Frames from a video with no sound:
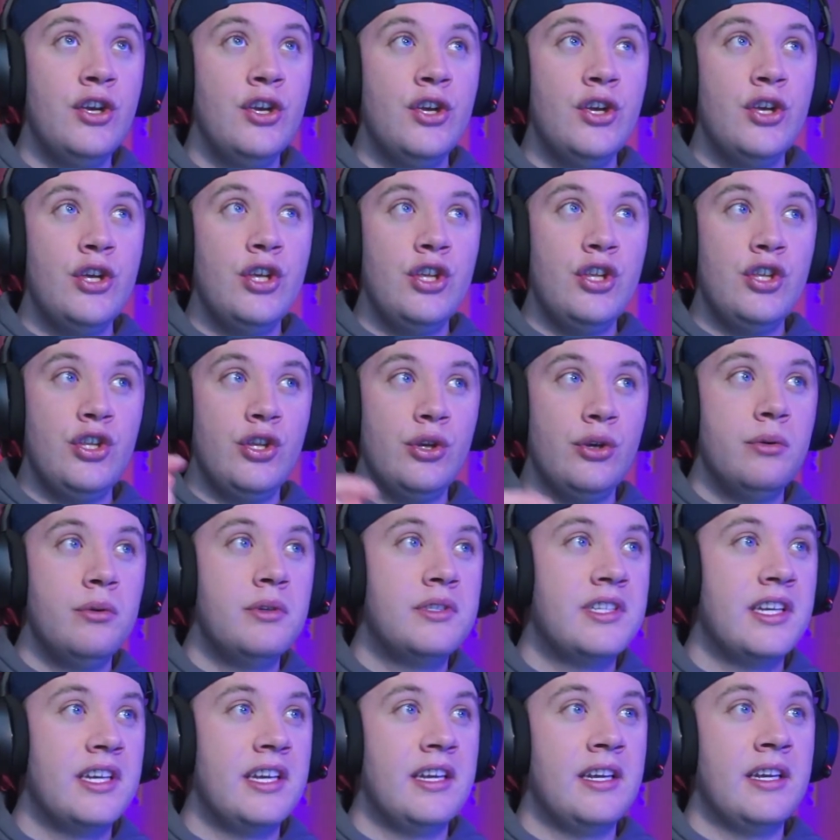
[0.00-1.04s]

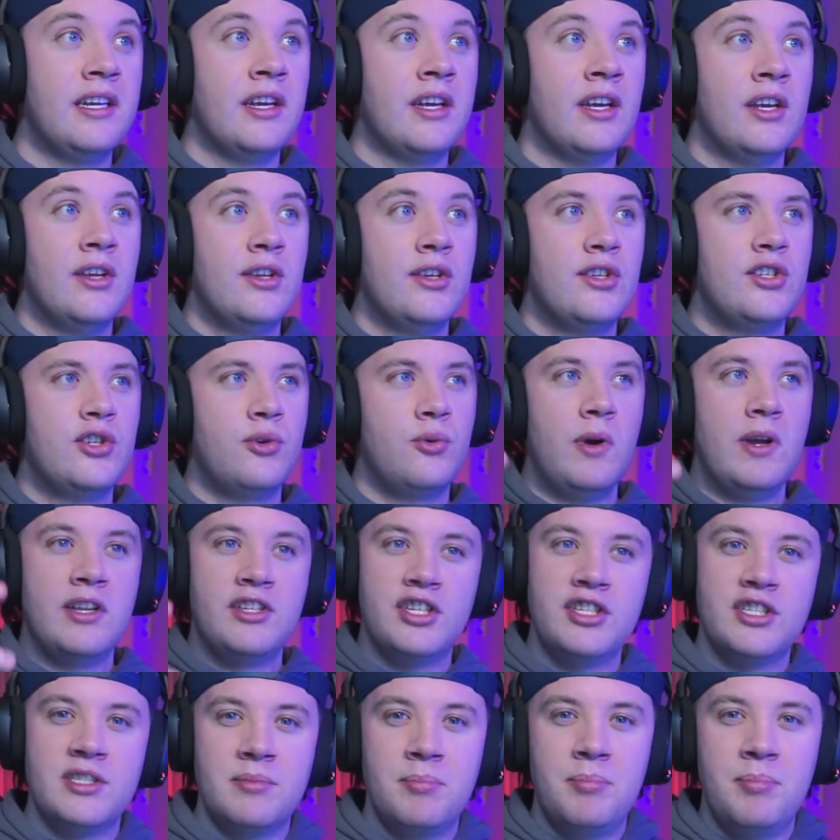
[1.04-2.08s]
using
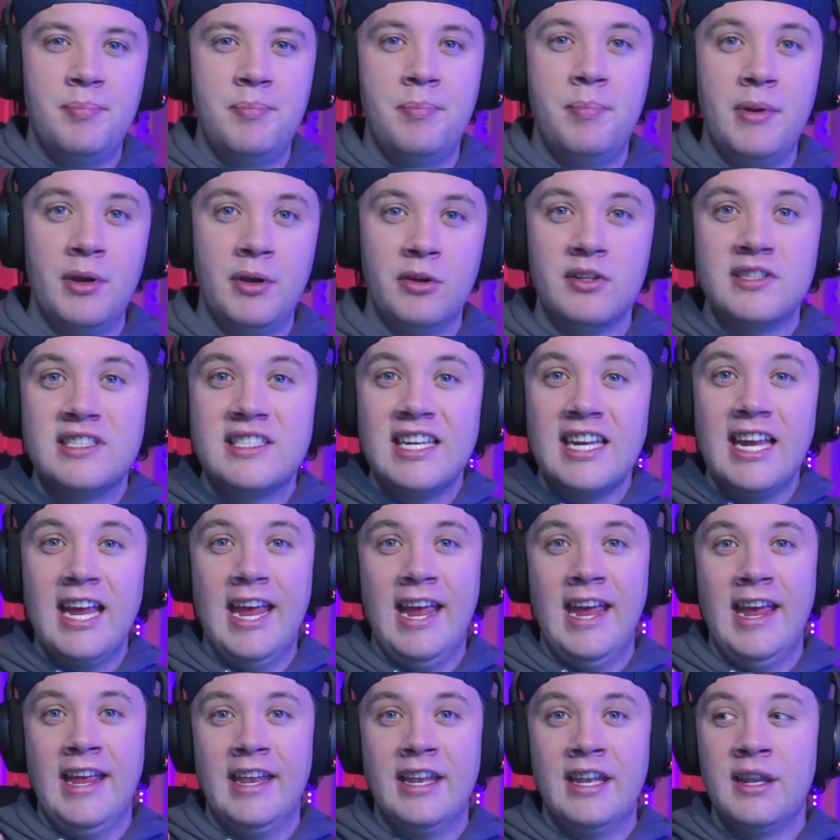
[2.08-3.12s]
Twitch's
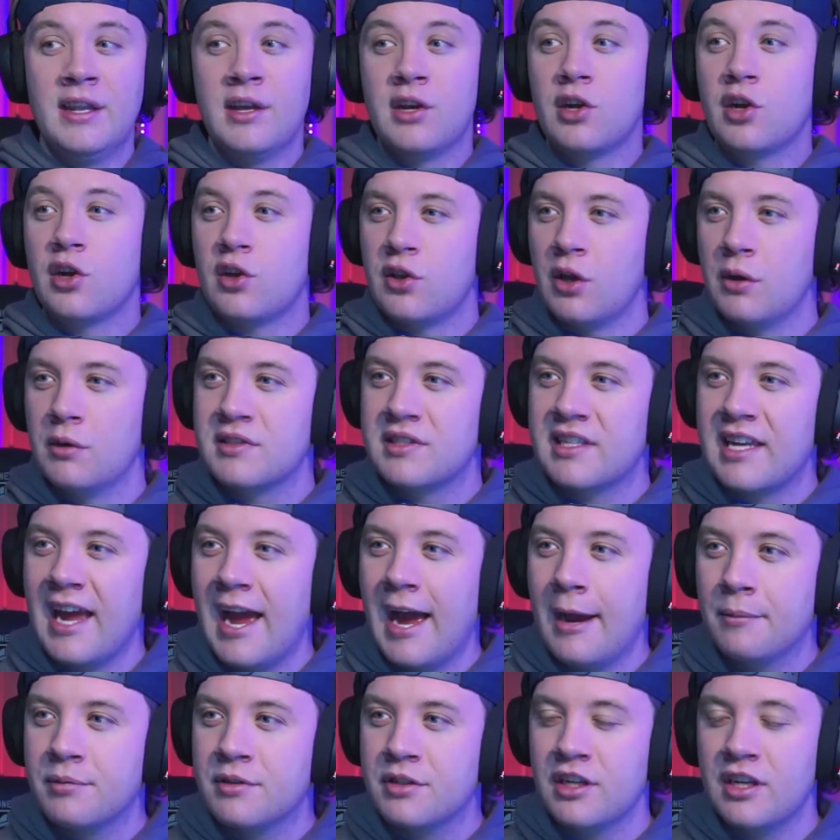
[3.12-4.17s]
built-in closed
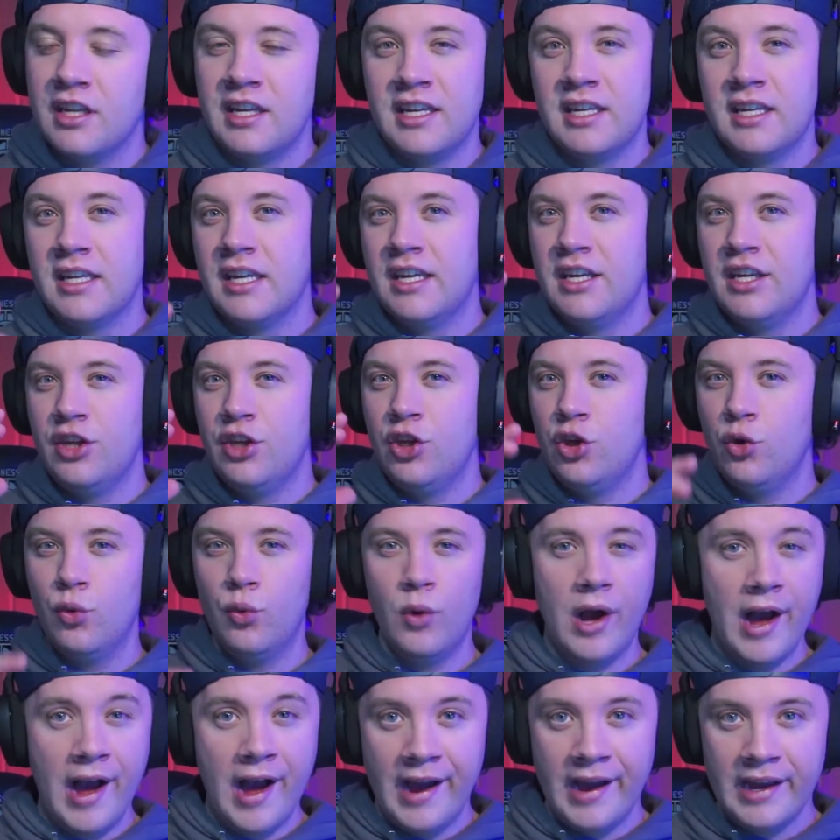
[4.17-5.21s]
captioning
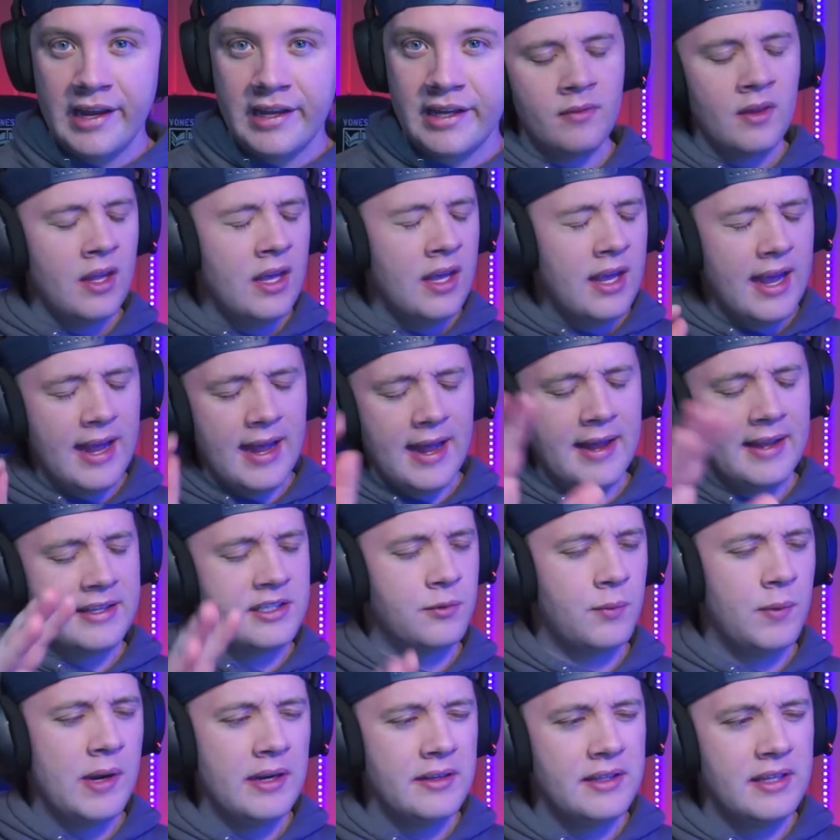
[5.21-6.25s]
UI. It's
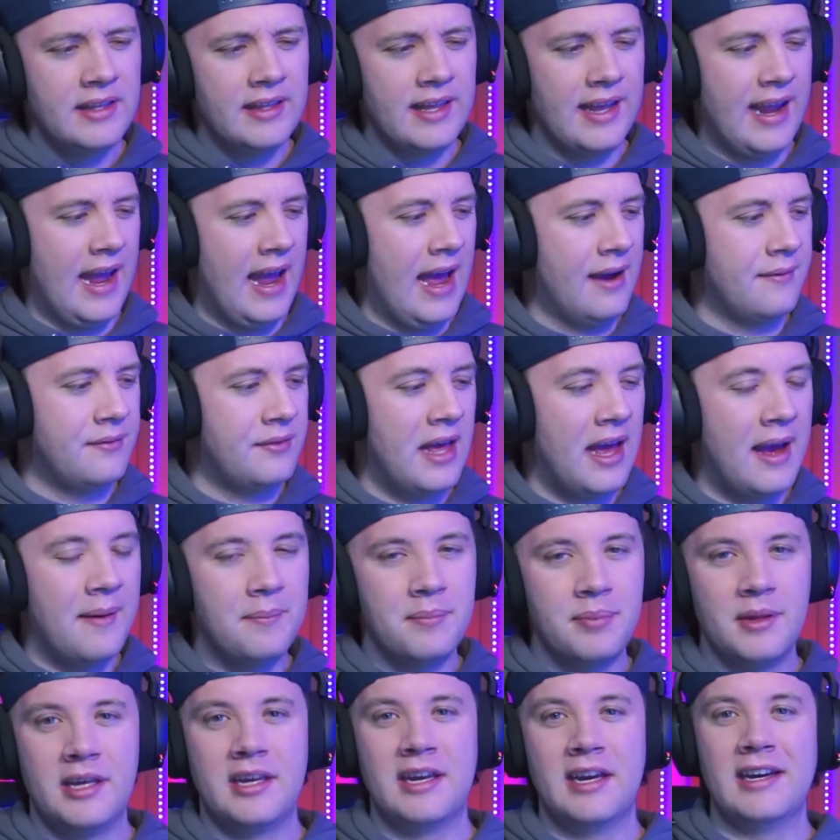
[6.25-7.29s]
weird that they have that
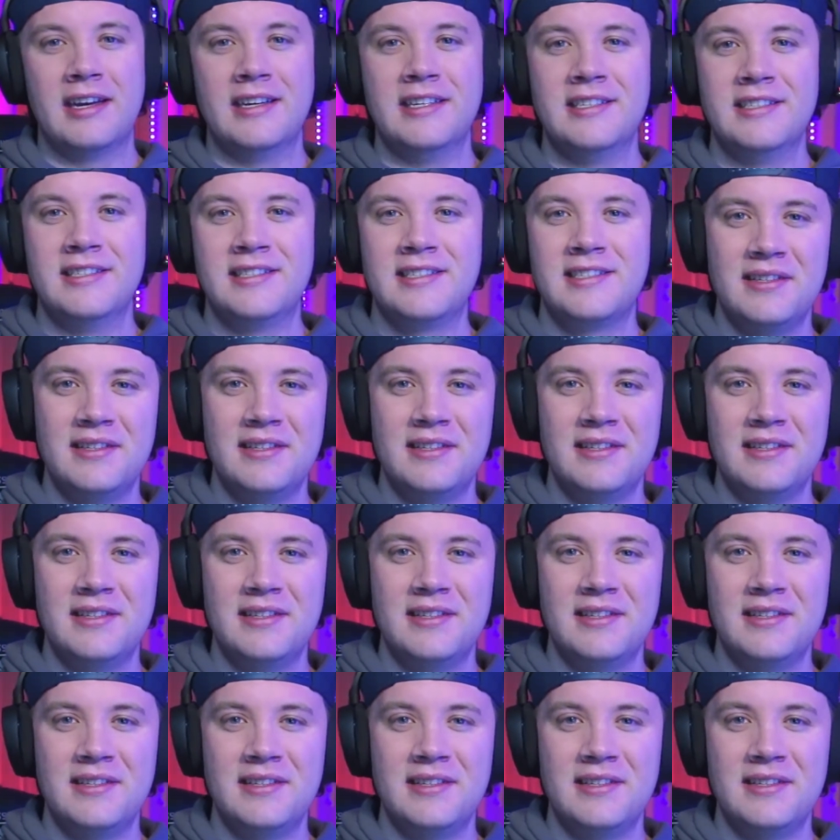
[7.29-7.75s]
because